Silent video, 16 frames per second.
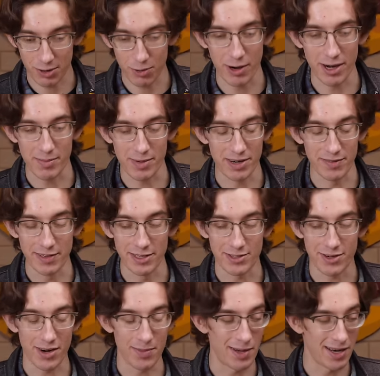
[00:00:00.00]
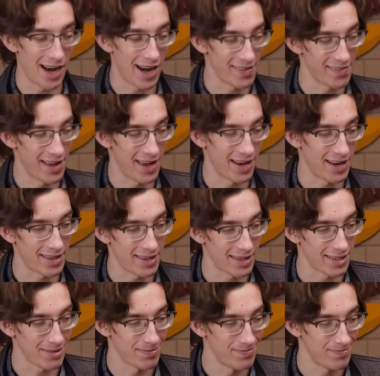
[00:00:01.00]
quite a bit of enjoyment out of that, I
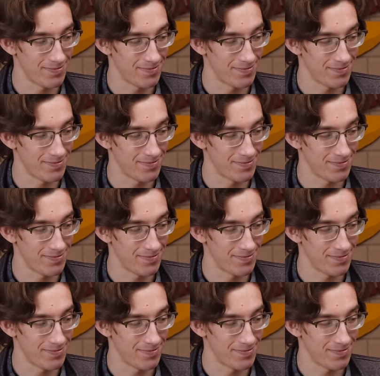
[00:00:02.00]
think.